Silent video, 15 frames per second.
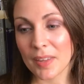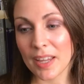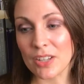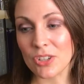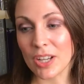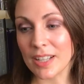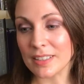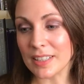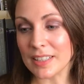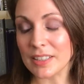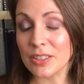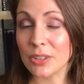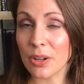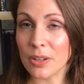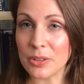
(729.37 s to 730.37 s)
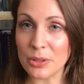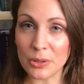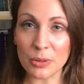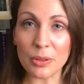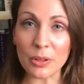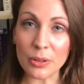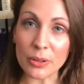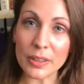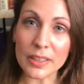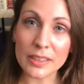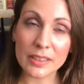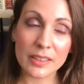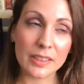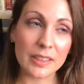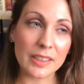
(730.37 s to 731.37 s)
And she has like this cartoon
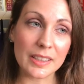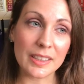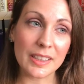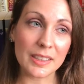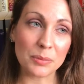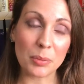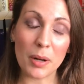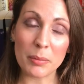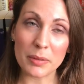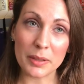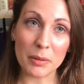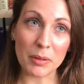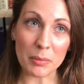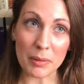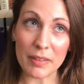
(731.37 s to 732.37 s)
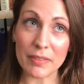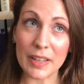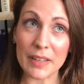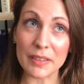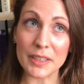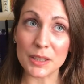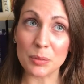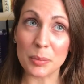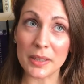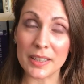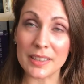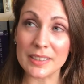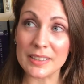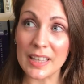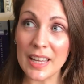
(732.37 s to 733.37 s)
uterus is probably one of my favorites
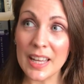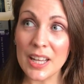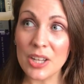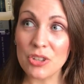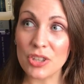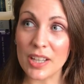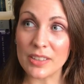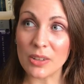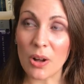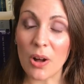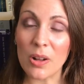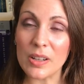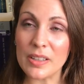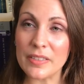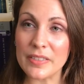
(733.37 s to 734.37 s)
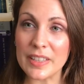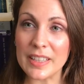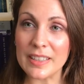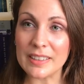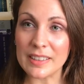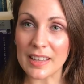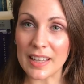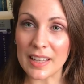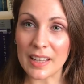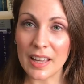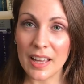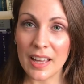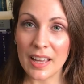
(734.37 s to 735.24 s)
because she has all of these like